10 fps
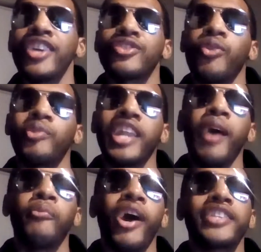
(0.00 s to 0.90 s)
So when
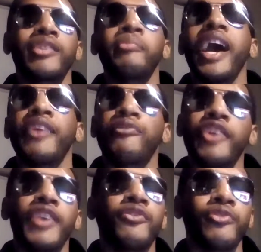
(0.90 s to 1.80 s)
I'm watching my
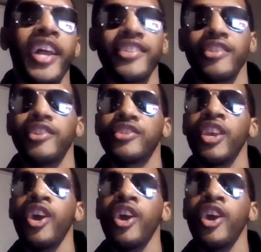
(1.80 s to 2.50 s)
favorite wrestlers